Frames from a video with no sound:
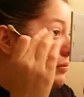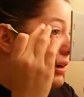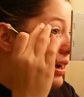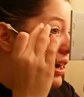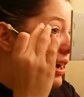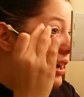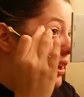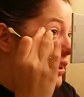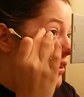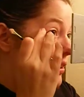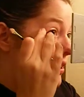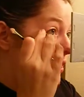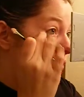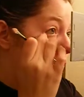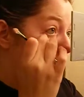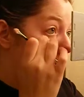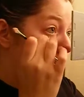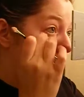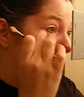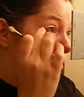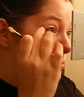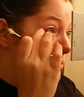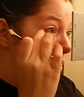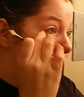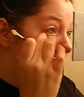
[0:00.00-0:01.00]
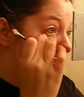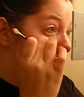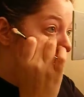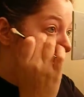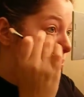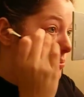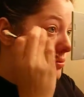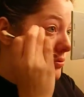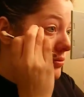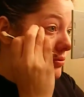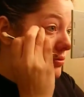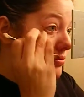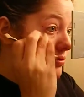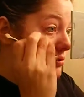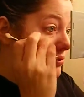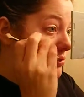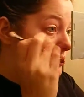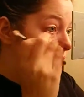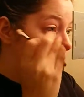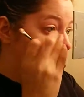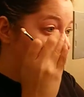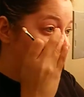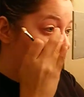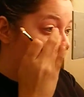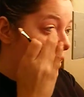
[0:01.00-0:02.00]
But I hardly ever wear makeup.
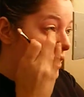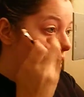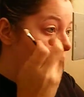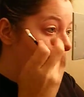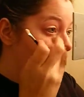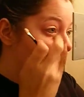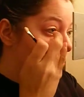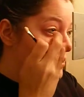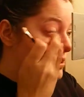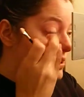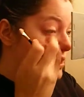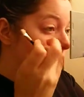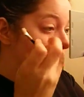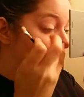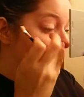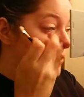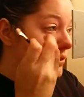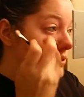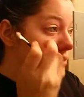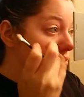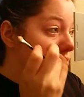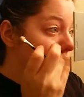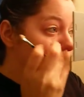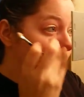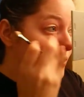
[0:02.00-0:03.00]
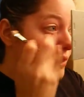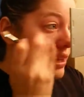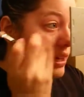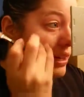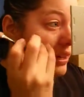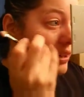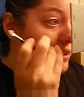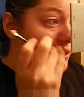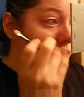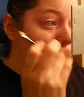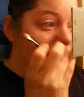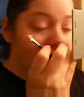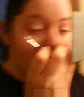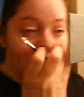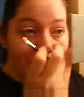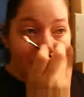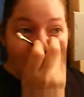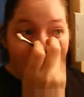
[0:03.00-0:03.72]
I use it every once in a while,